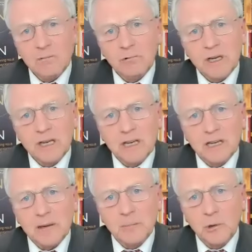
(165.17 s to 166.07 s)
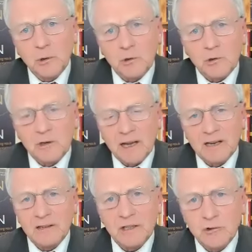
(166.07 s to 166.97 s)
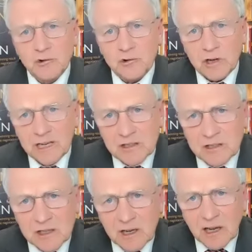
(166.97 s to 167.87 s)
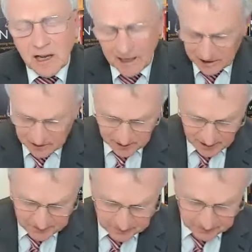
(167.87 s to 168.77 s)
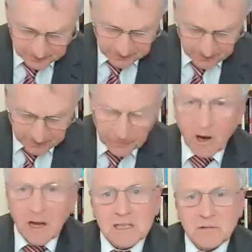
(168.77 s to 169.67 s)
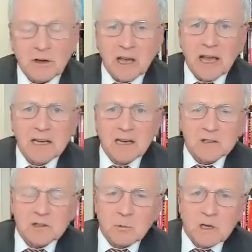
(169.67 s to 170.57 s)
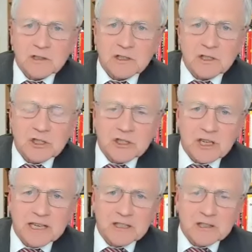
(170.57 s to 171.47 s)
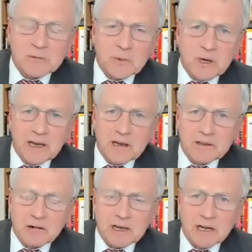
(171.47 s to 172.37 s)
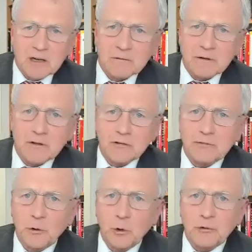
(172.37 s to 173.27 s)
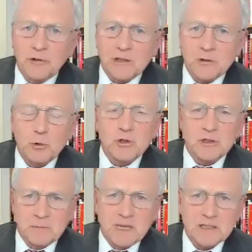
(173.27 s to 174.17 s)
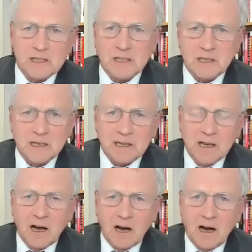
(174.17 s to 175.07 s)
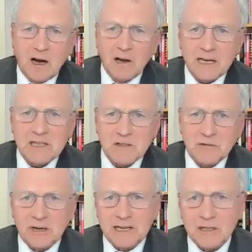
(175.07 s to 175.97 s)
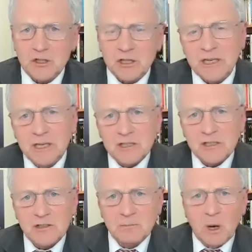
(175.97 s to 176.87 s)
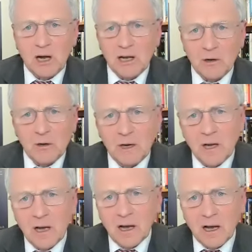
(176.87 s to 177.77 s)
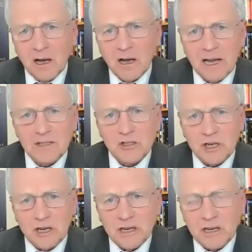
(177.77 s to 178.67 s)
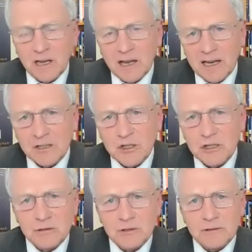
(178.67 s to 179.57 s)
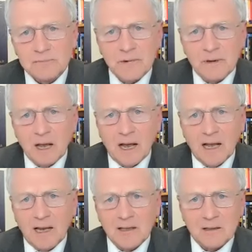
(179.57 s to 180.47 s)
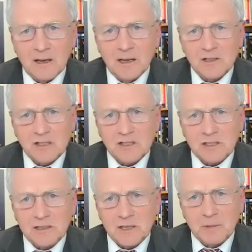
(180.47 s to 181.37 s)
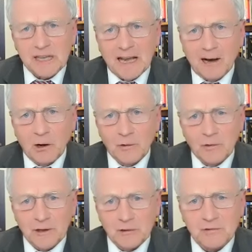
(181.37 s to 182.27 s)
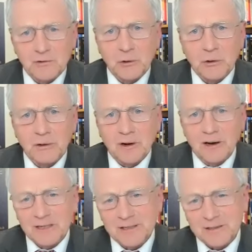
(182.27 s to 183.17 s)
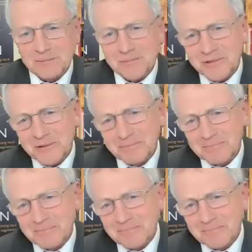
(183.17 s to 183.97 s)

really important, how you dress. And I interviewed a headhunter once, and she said to me, "Derek, I look for 4 things automatically: eyes for energy, smile, handshake, and shoes." And I saw somebody out on those 4 items.